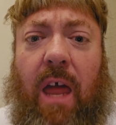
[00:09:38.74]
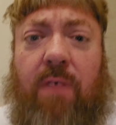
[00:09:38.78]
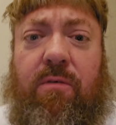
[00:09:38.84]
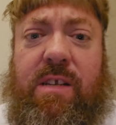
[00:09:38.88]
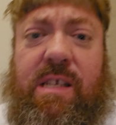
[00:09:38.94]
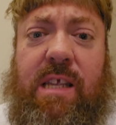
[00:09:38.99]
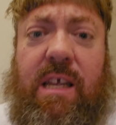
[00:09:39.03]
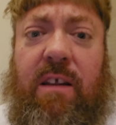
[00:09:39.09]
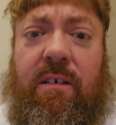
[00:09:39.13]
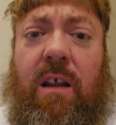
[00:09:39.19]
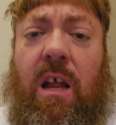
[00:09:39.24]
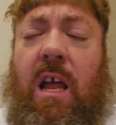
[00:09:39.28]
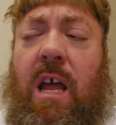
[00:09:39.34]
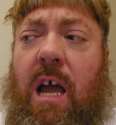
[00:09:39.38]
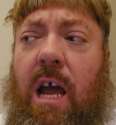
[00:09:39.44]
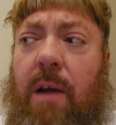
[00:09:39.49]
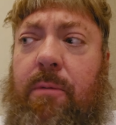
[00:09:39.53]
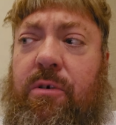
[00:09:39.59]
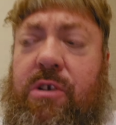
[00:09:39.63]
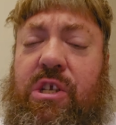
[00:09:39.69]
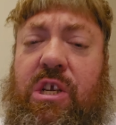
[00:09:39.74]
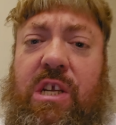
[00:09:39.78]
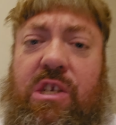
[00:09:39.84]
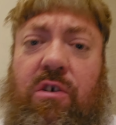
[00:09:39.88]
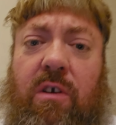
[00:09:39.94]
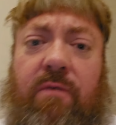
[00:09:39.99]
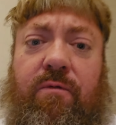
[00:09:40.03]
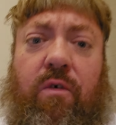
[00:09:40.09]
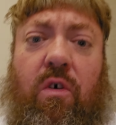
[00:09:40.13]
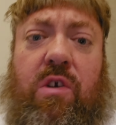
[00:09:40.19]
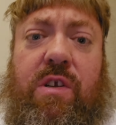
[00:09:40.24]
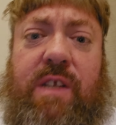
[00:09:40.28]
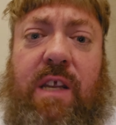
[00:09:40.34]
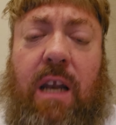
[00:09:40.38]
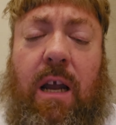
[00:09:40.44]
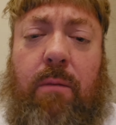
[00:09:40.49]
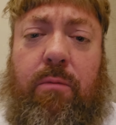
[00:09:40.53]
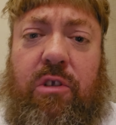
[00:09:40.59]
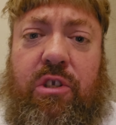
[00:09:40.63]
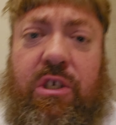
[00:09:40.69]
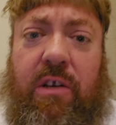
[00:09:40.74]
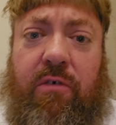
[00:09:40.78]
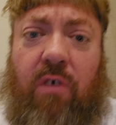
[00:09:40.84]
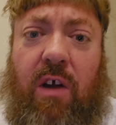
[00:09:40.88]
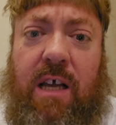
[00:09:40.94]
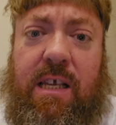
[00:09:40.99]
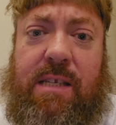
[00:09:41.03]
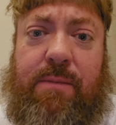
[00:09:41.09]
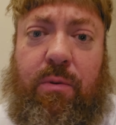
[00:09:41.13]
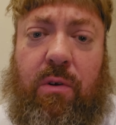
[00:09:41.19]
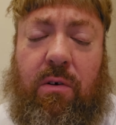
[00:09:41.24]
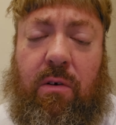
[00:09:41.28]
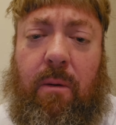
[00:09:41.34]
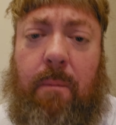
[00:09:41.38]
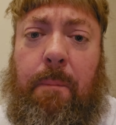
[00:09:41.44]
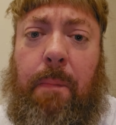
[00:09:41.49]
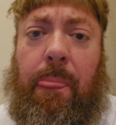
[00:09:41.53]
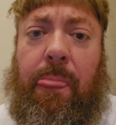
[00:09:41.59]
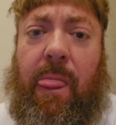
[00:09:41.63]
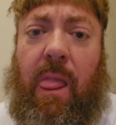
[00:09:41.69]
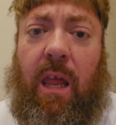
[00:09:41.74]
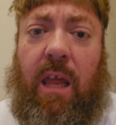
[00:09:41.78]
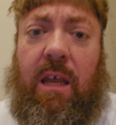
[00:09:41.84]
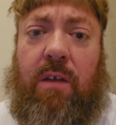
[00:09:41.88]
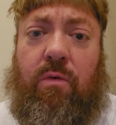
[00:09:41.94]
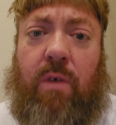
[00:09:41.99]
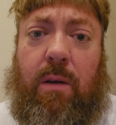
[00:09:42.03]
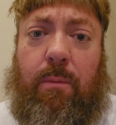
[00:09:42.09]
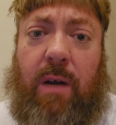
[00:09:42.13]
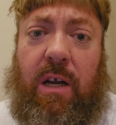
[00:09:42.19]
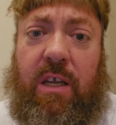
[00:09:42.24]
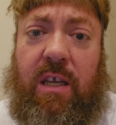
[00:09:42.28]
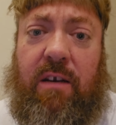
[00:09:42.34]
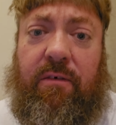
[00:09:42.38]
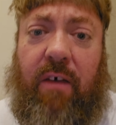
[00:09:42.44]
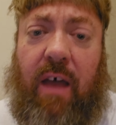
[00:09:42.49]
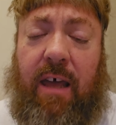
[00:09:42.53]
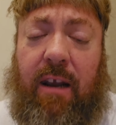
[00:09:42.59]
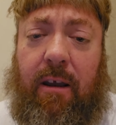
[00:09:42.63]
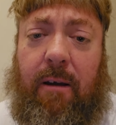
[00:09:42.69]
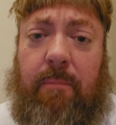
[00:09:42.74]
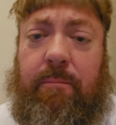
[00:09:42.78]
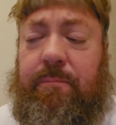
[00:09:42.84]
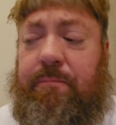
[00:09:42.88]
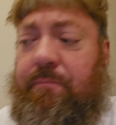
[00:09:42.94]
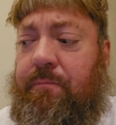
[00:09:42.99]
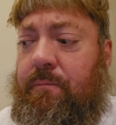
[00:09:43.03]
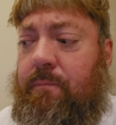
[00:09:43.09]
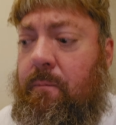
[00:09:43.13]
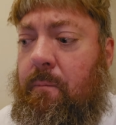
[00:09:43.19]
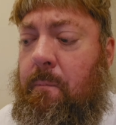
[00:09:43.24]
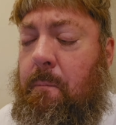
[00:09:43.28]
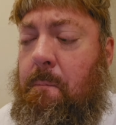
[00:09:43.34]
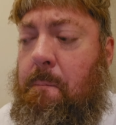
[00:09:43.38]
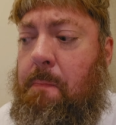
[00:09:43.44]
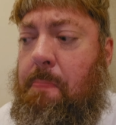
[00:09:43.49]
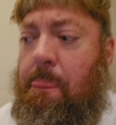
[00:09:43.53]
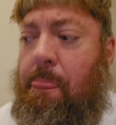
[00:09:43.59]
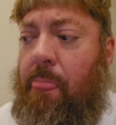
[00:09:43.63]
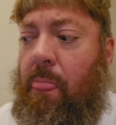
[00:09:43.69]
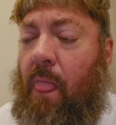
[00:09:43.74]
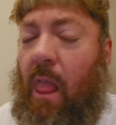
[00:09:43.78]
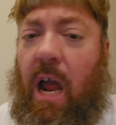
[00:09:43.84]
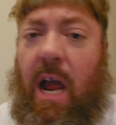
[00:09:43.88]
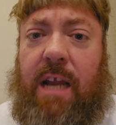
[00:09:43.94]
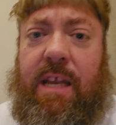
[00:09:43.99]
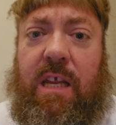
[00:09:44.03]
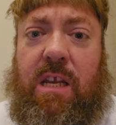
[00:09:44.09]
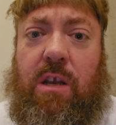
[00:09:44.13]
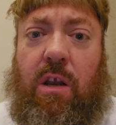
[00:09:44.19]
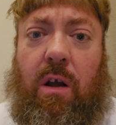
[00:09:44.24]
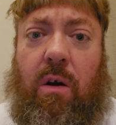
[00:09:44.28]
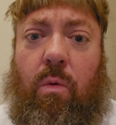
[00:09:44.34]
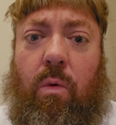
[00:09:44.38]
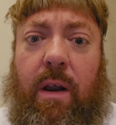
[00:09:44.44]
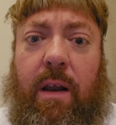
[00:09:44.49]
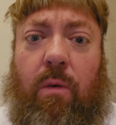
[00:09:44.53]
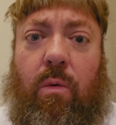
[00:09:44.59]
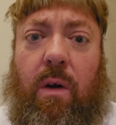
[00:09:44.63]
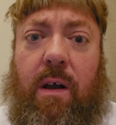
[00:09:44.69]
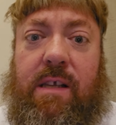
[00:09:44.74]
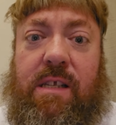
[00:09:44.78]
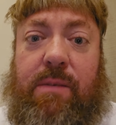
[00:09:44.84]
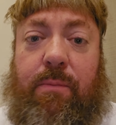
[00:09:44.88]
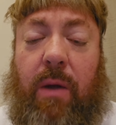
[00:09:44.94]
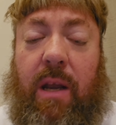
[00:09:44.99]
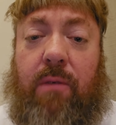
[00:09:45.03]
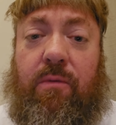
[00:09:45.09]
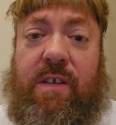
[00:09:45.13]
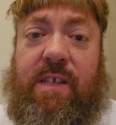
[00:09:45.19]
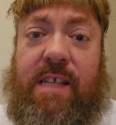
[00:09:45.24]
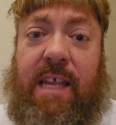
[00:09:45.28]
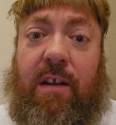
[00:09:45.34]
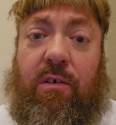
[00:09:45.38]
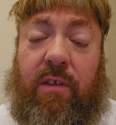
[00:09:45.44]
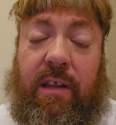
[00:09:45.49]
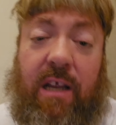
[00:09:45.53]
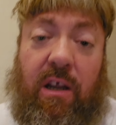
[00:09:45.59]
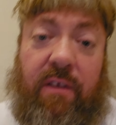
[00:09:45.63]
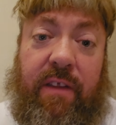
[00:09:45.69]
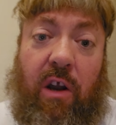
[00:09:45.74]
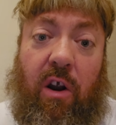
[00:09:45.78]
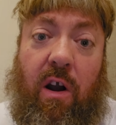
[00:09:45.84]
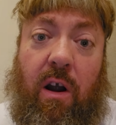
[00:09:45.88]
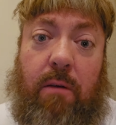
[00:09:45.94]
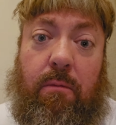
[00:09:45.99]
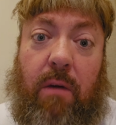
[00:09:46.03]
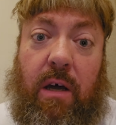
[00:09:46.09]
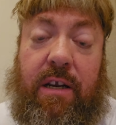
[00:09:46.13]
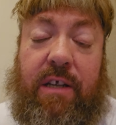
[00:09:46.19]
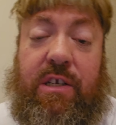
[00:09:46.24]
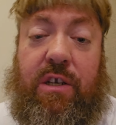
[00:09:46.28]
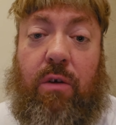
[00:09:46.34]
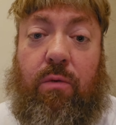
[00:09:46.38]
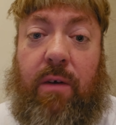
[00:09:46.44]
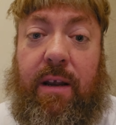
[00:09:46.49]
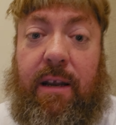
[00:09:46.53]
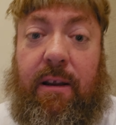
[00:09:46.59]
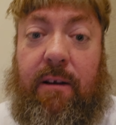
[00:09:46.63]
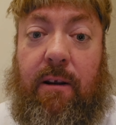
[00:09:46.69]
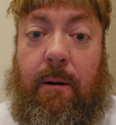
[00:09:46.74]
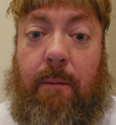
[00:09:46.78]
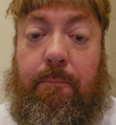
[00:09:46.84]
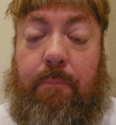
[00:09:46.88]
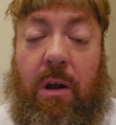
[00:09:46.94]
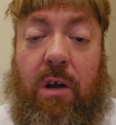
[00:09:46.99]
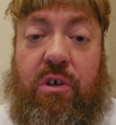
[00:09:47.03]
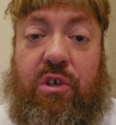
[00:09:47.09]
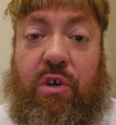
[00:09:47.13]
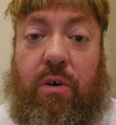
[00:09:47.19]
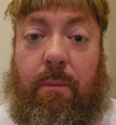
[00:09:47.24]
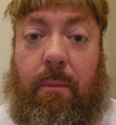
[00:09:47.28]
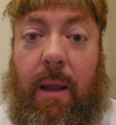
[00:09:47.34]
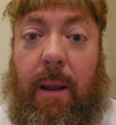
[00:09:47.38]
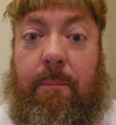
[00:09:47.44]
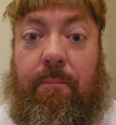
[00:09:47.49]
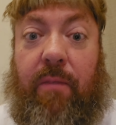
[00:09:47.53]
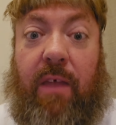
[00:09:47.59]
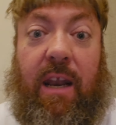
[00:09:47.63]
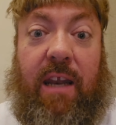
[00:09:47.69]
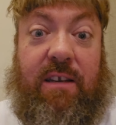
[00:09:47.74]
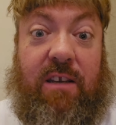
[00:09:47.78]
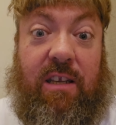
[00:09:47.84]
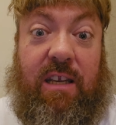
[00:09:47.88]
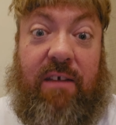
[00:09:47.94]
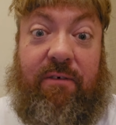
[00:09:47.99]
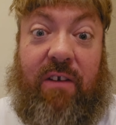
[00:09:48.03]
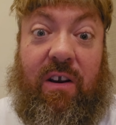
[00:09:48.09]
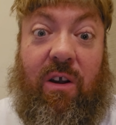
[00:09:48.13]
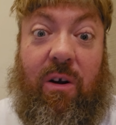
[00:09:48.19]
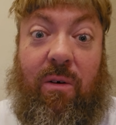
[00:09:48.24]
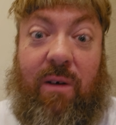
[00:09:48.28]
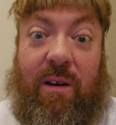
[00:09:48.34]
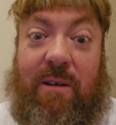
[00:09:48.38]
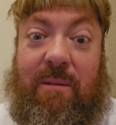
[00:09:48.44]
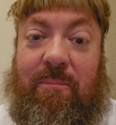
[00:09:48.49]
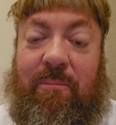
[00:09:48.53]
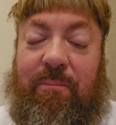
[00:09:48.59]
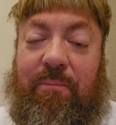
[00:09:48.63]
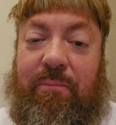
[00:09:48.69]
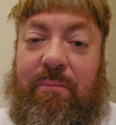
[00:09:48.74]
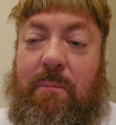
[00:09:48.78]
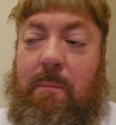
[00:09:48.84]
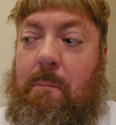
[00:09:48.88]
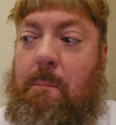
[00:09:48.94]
That was a procedure enforced at Humboldt General Hospital in Winnemucca, Nevada. I didn't know what it was, but it was secretly on their heart monitor when it um, punctured me, and I didn't even know it.